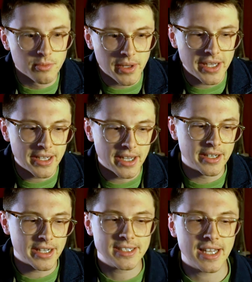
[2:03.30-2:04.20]
be an
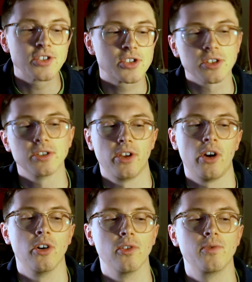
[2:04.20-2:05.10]
extension
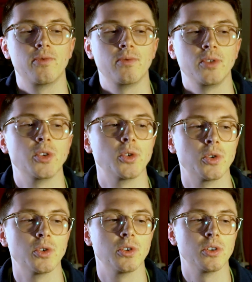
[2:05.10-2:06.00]
of
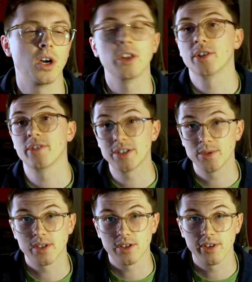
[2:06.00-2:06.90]
your
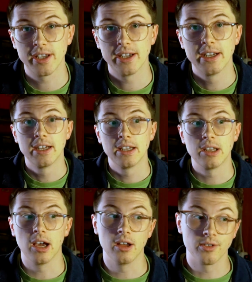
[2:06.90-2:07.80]
undergraduate degree,
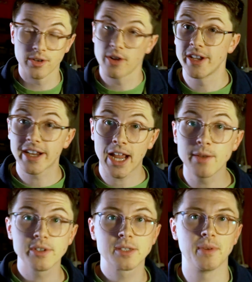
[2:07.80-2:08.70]
not only at
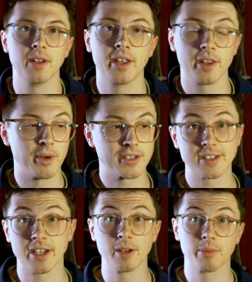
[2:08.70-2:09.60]
Cambridge, but the other masters
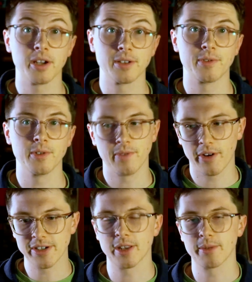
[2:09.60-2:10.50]
I applied for in
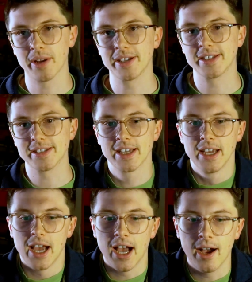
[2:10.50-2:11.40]
various other places
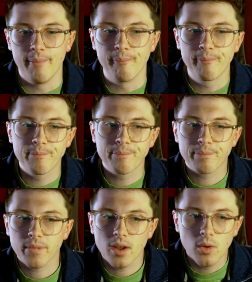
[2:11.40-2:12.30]

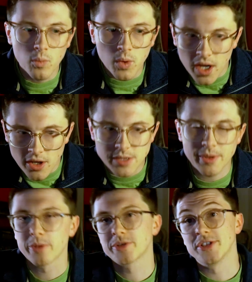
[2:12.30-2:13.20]
were going to be an
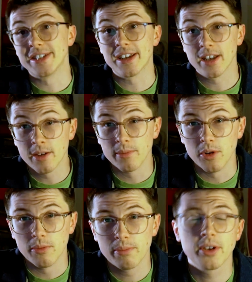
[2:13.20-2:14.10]
opportunity to learn
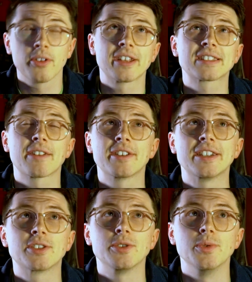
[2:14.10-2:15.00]
more, but not necessarily
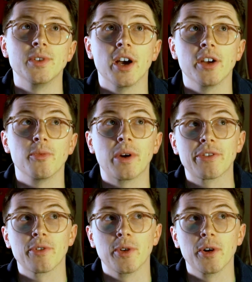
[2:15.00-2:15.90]
to learn whether
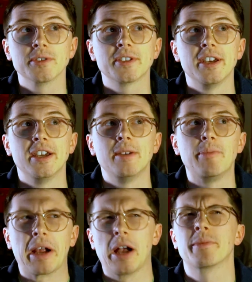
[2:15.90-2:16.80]
or not
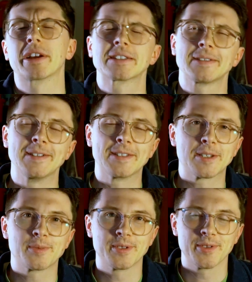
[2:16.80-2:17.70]
becoming a
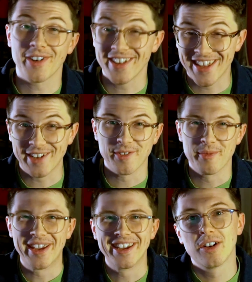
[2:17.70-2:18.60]
scientist was the right thing for
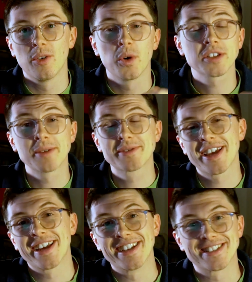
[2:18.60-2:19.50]
me. What I'm
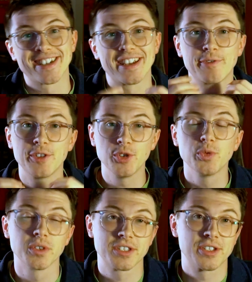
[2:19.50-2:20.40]
saying is that if you
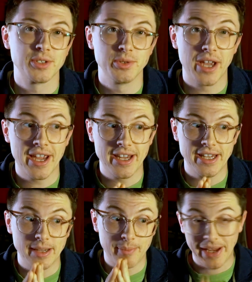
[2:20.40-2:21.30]
want to do
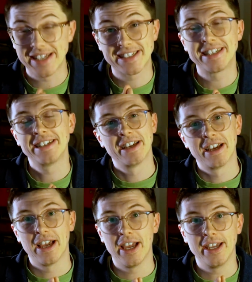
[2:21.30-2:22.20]
a PhD,
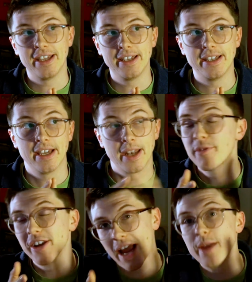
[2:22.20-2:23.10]
an
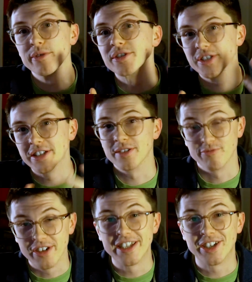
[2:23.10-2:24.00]
MPhil at Cambridge is a
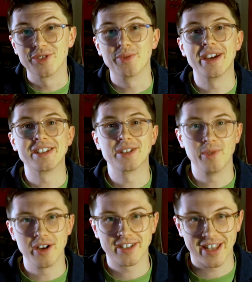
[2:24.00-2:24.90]
really good way to
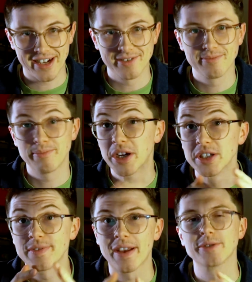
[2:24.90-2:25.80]
work that out because
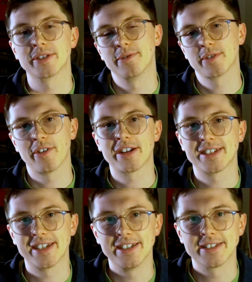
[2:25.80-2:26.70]
of how self-directed
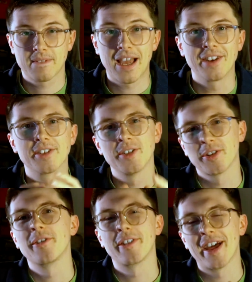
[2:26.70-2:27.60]
it is. And not
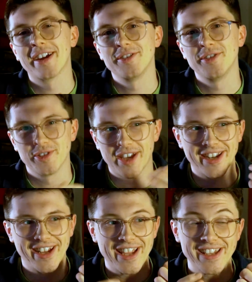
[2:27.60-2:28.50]
only that, you're
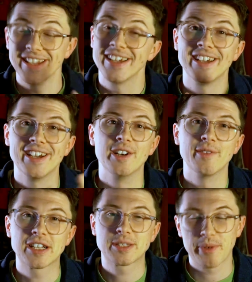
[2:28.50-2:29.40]
getting a year of
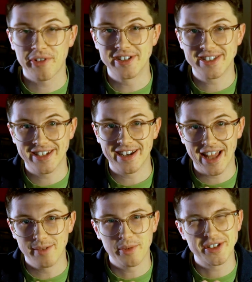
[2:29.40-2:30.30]
experience in a
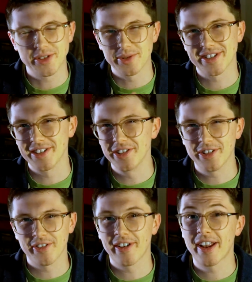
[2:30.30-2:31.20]
lab, which is always going to look
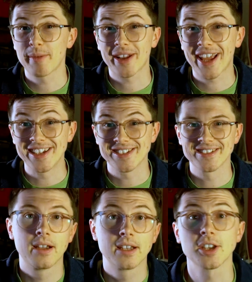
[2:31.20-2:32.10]
good on an application.
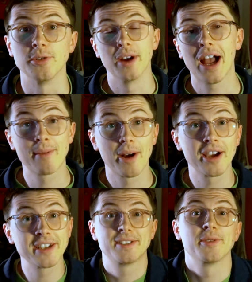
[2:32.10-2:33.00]
So am
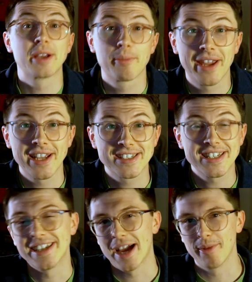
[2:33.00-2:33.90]
I doing a
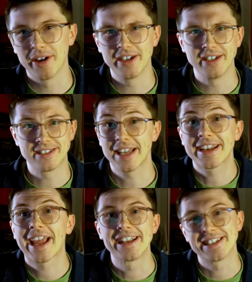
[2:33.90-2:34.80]
PhD? Am I
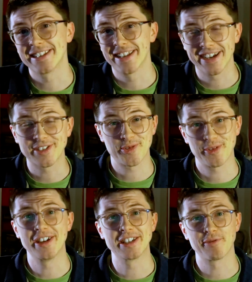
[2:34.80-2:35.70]
dedicating the next 3
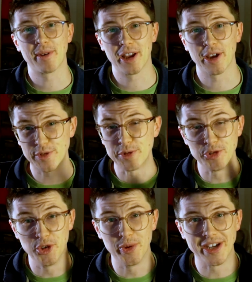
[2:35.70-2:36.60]
years of my life to
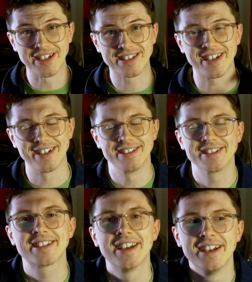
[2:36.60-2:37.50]
doing science?